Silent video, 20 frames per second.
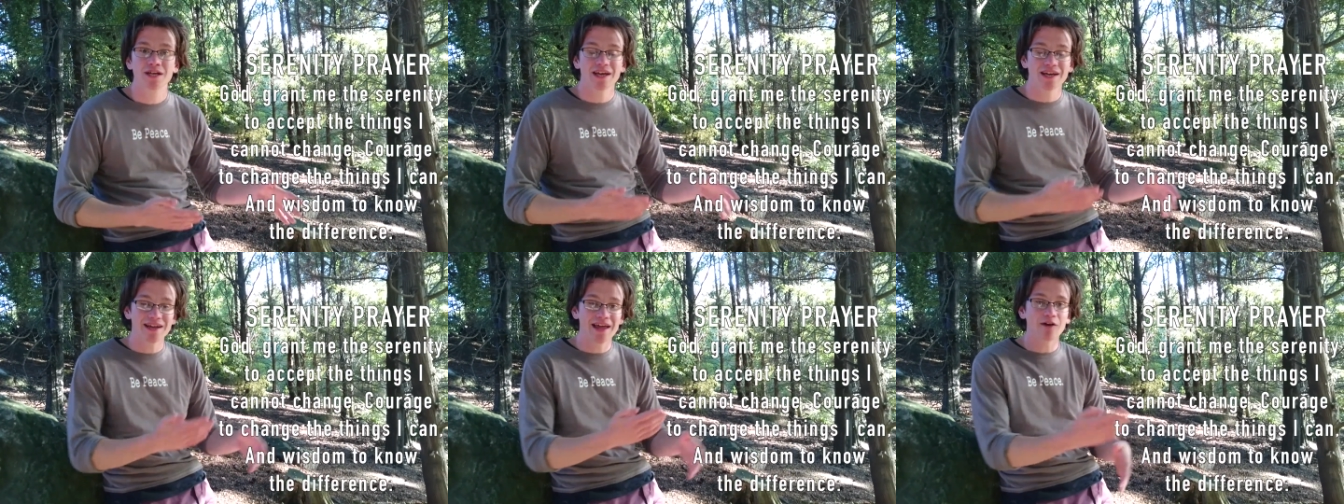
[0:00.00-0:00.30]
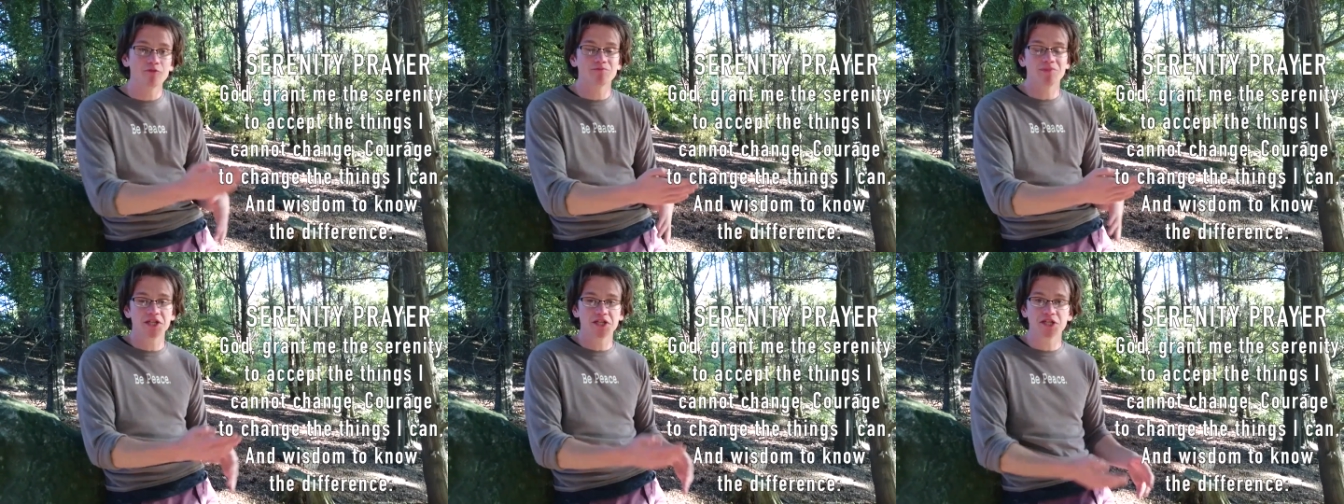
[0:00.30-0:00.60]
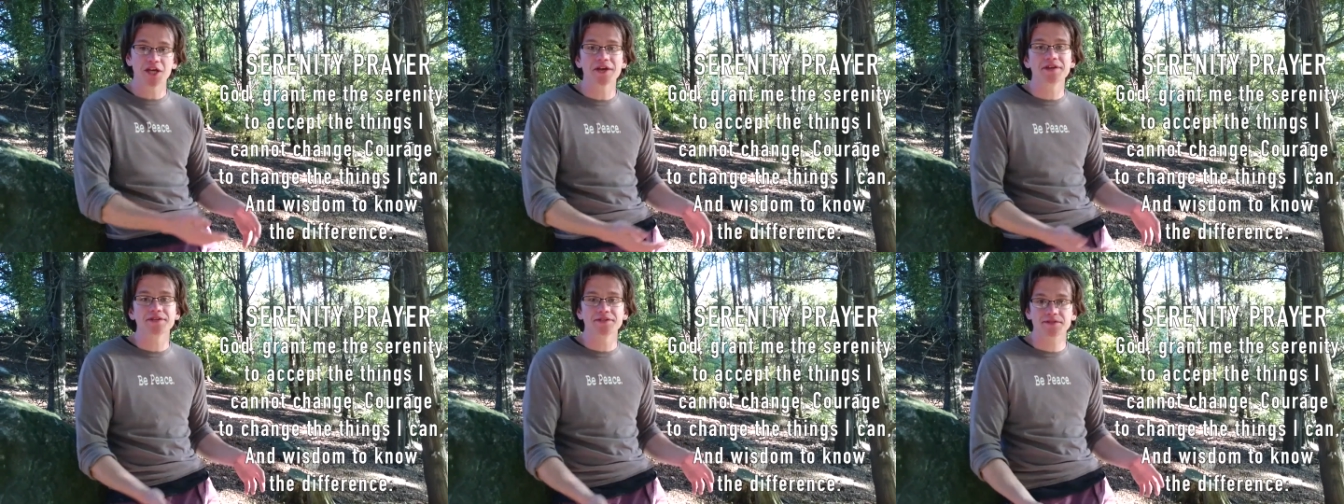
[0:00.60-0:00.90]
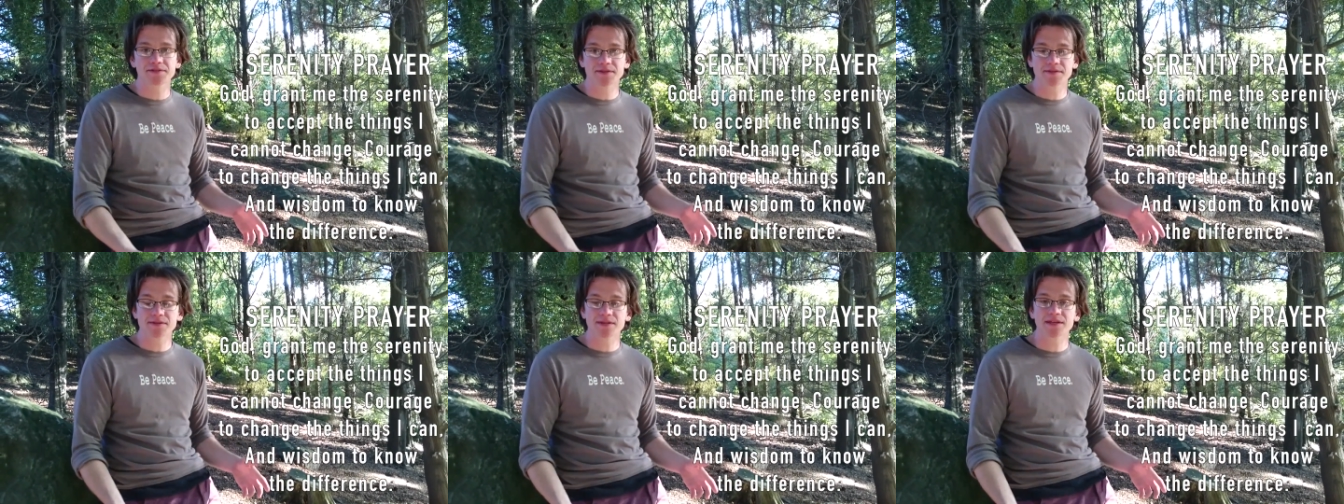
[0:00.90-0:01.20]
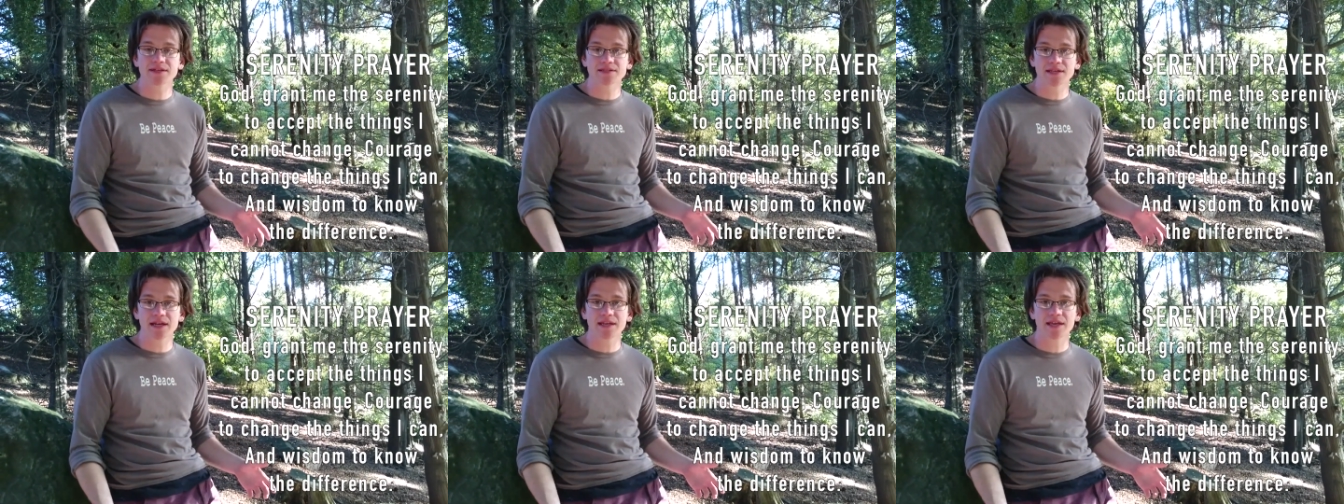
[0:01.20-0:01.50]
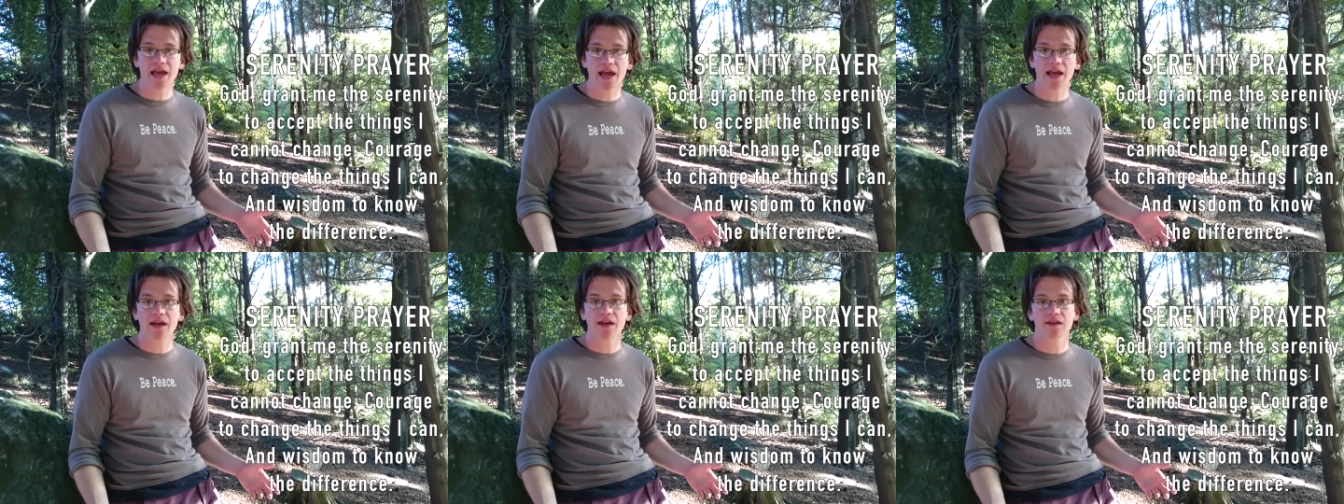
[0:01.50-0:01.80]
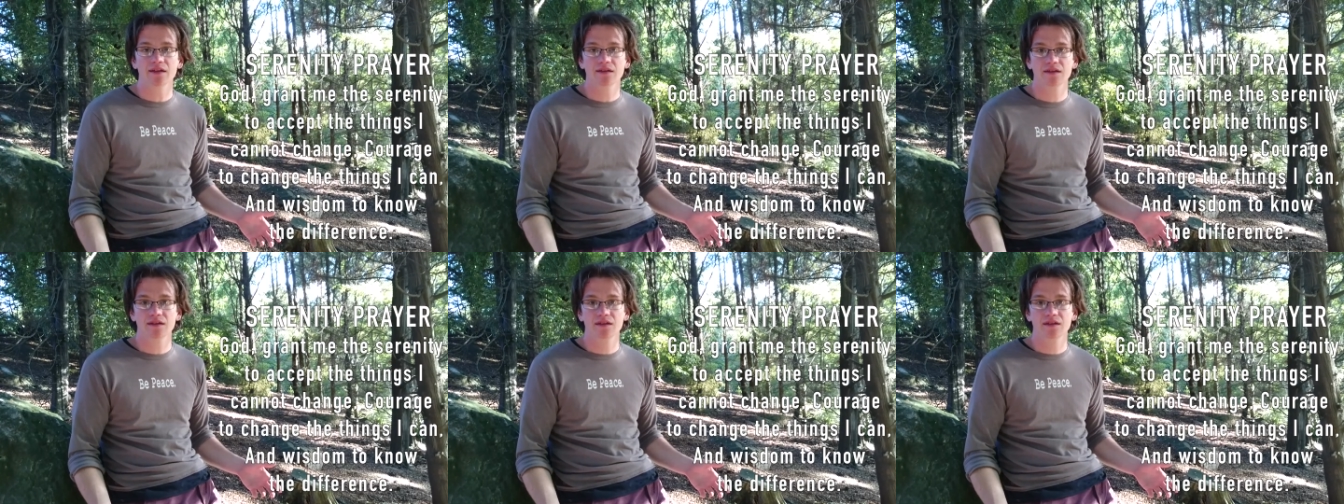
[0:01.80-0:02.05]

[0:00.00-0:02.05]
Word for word: and help me change the things I can.